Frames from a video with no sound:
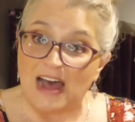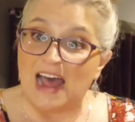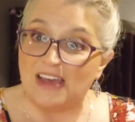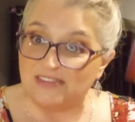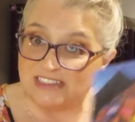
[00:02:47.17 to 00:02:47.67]

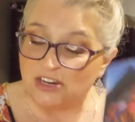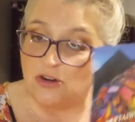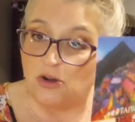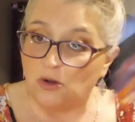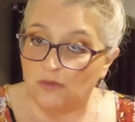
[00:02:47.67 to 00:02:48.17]
50,
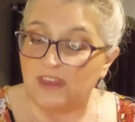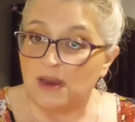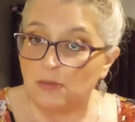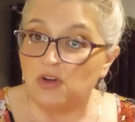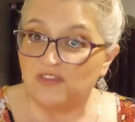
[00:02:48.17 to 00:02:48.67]
the
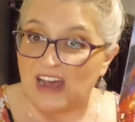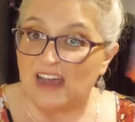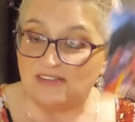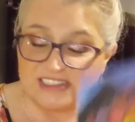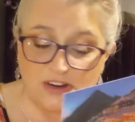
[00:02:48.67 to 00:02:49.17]
number
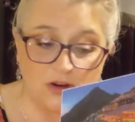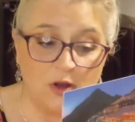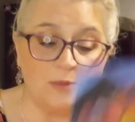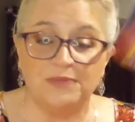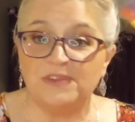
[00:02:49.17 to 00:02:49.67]

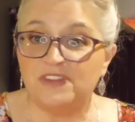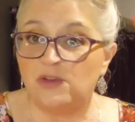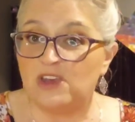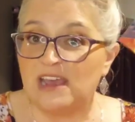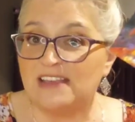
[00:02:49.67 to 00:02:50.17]
50.
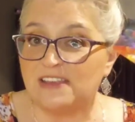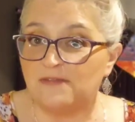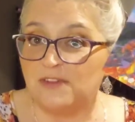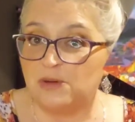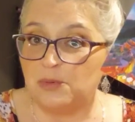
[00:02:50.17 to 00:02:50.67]
So you can guys
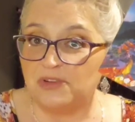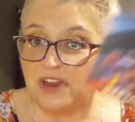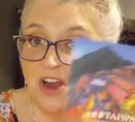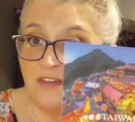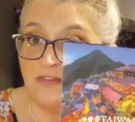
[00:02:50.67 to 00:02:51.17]
get
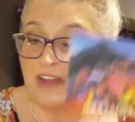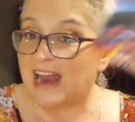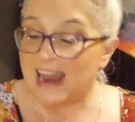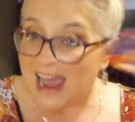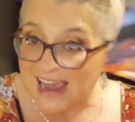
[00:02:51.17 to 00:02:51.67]
50% off.
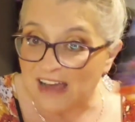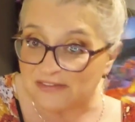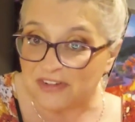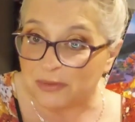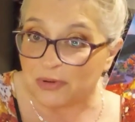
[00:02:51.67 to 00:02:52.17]
And I
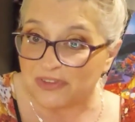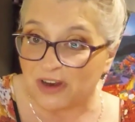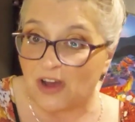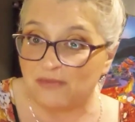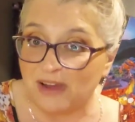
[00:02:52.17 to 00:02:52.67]
got
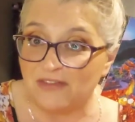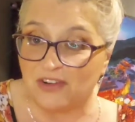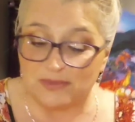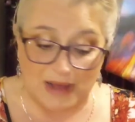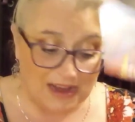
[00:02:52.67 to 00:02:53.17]
50% off my
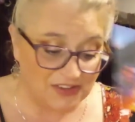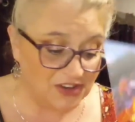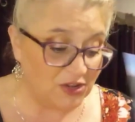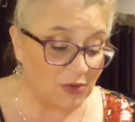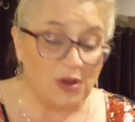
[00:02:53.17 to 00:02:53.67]
first
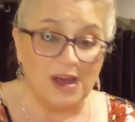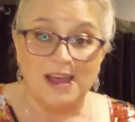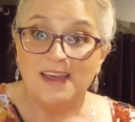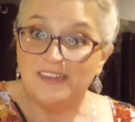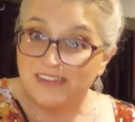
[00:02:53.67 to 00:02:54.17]
box too.
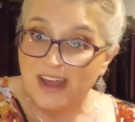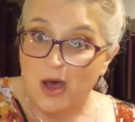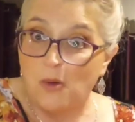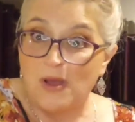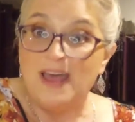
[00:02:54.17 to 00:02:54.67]

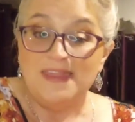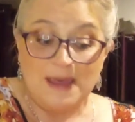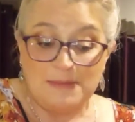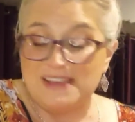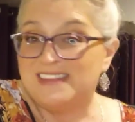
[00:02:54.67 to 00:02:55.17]
So
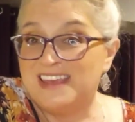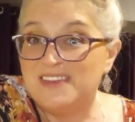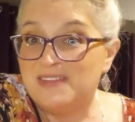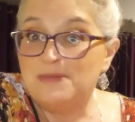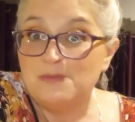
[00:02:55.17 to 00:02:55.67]
that makes it
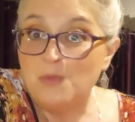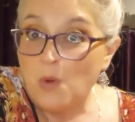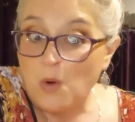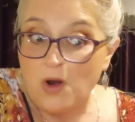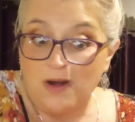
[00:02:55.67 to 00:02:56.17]
even
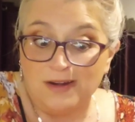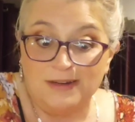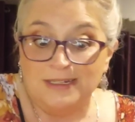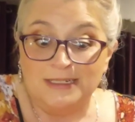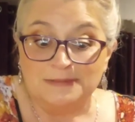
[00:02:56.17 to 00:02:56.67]

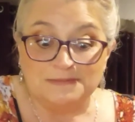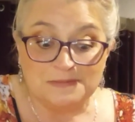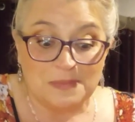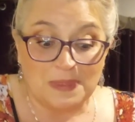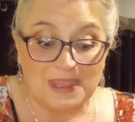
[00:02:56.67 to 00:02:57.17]
more
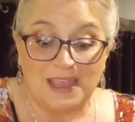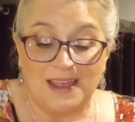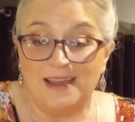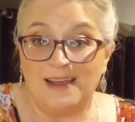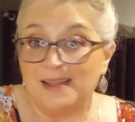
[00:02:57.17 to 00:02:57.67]

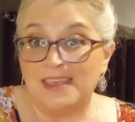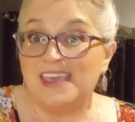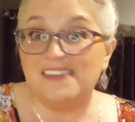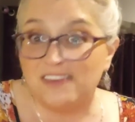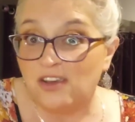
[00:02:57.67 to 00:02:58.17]
uh,
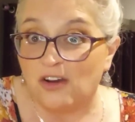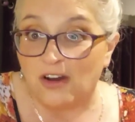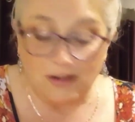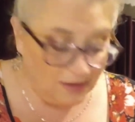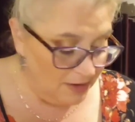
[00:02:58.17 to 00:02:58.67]

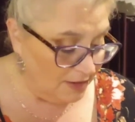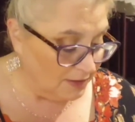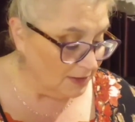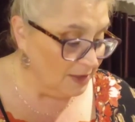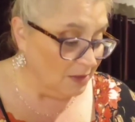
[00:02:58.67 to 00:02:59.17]
easier,
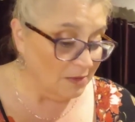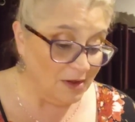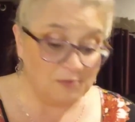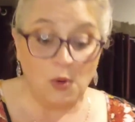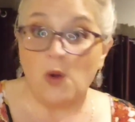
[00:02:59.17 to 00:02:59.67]

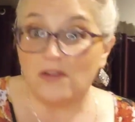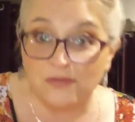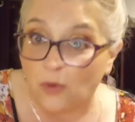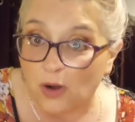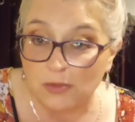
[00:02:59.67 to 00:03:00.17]
uh, more
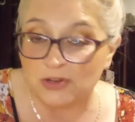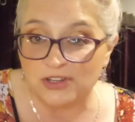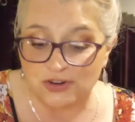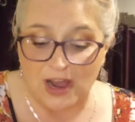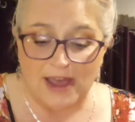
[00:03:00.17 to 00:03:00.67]
affordable
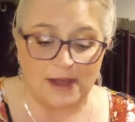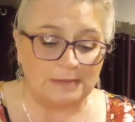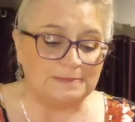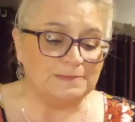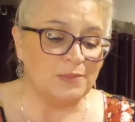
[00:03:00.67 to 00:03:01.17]
to try it.